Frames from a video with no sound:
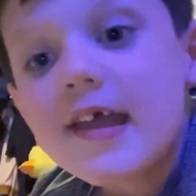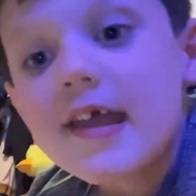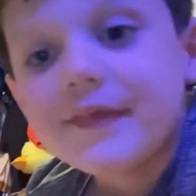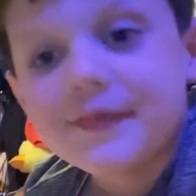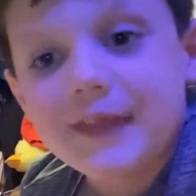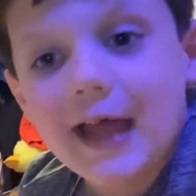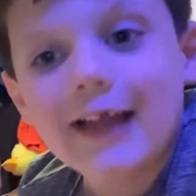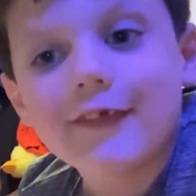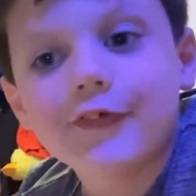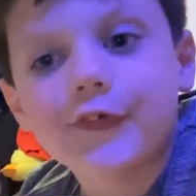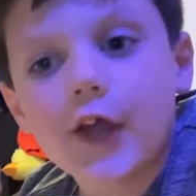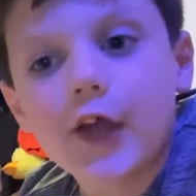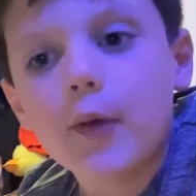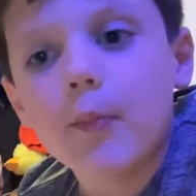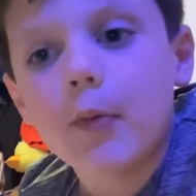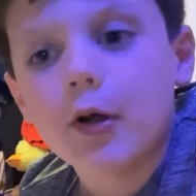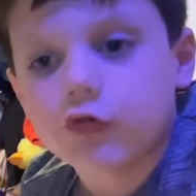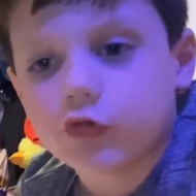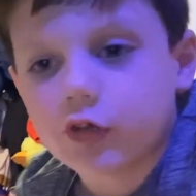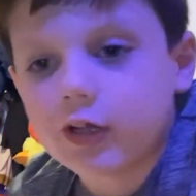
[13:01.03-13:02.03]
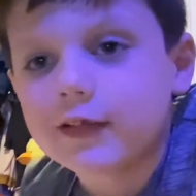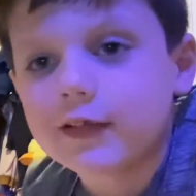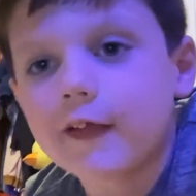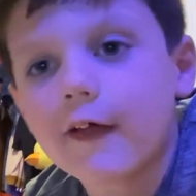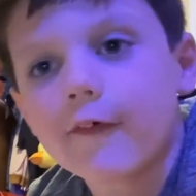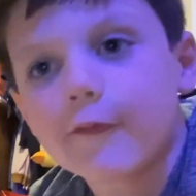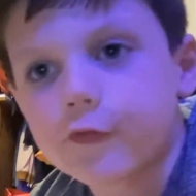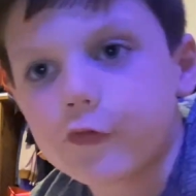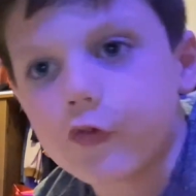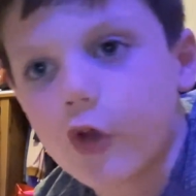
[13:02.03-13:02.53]
That's how much I
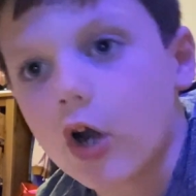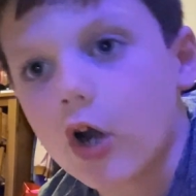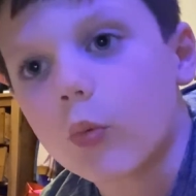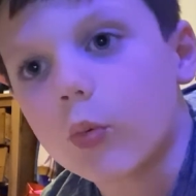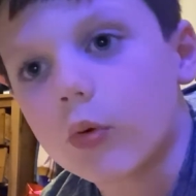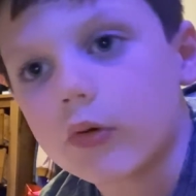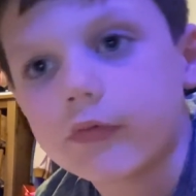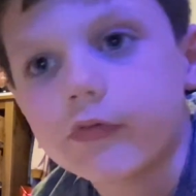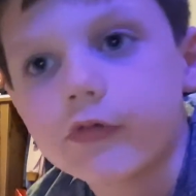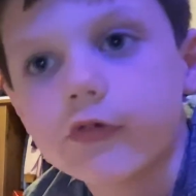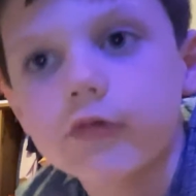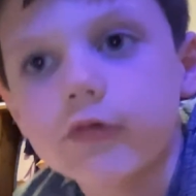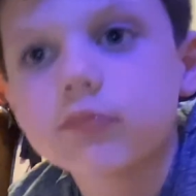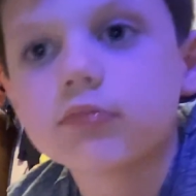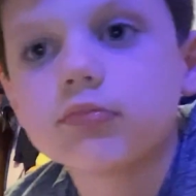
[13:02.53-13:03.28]
love Star Wars.